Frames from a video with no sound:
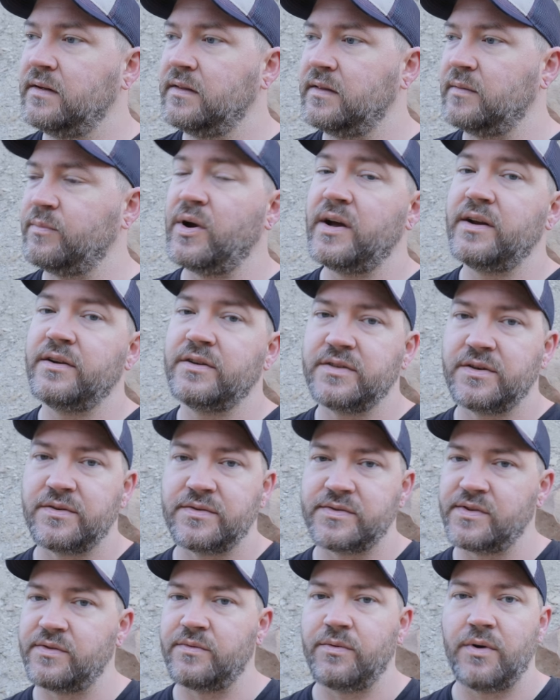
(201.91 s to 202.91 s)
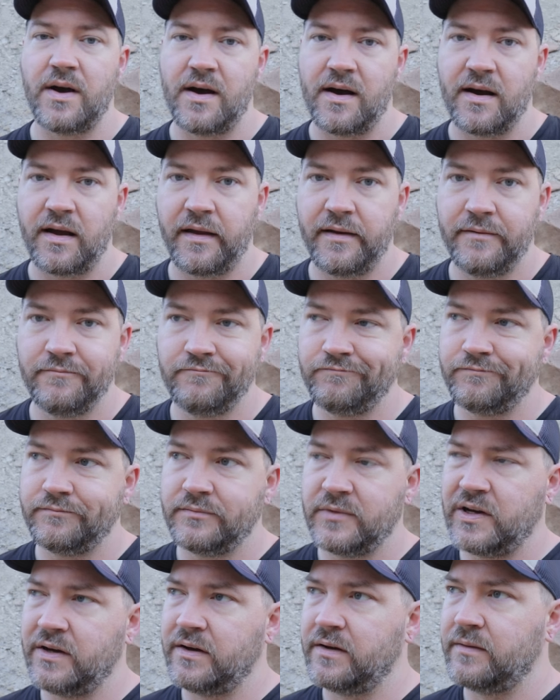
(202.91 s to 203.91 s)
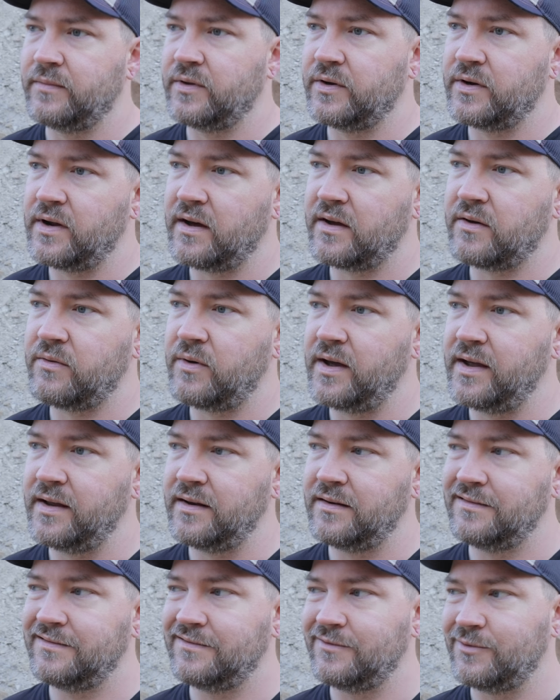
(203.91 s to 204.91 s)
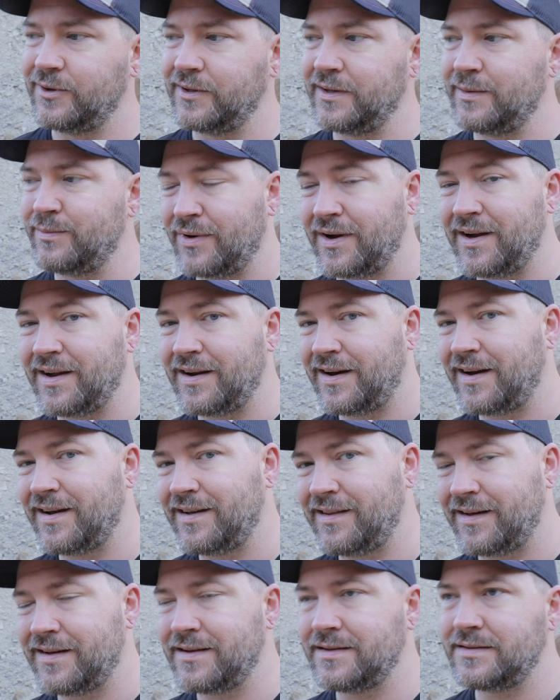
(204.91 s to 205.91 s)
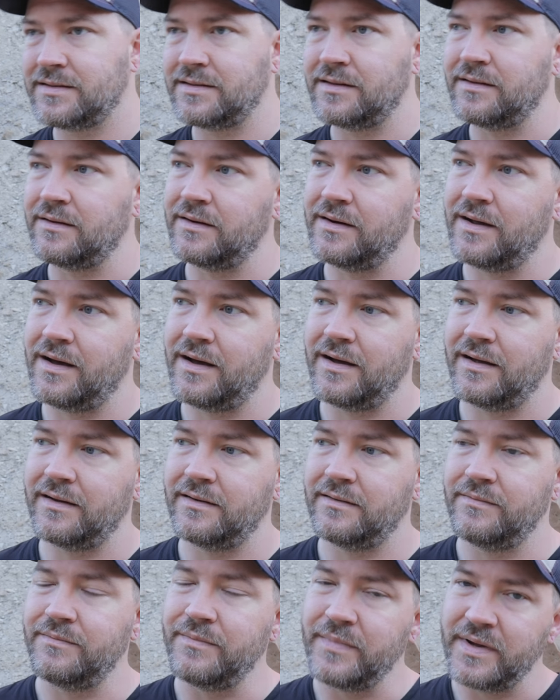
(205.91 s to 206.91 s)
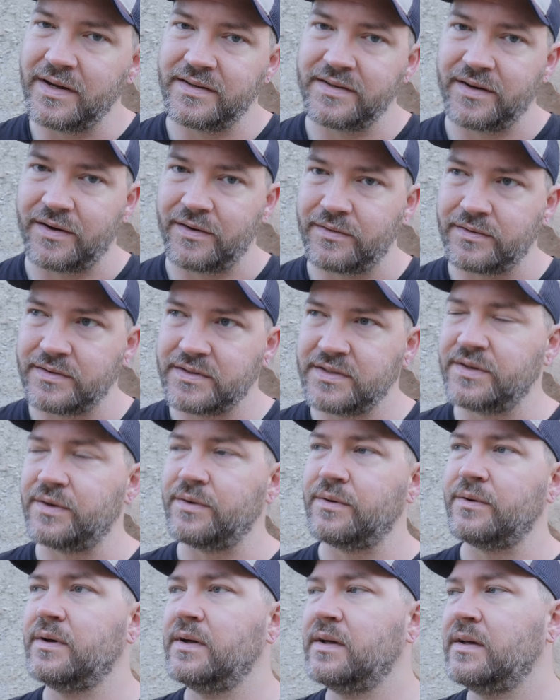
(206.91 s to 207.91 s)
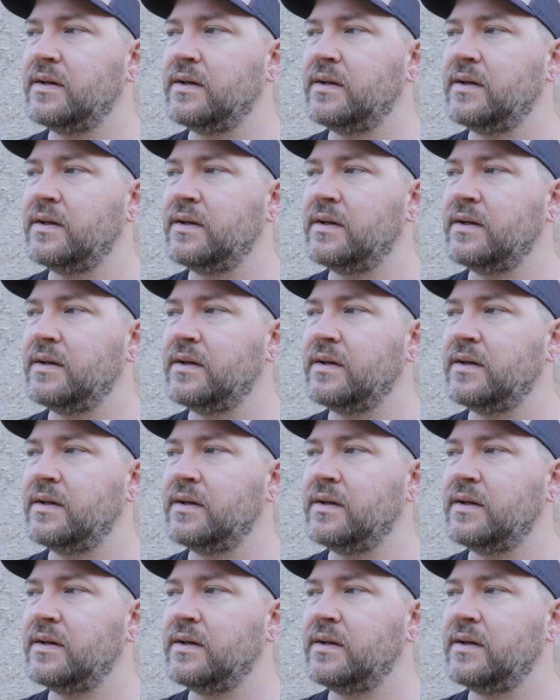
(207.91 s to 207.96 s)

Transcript: the brighter tones of the rock. Uh, they're not quite really bright highlights and they're not midtones. So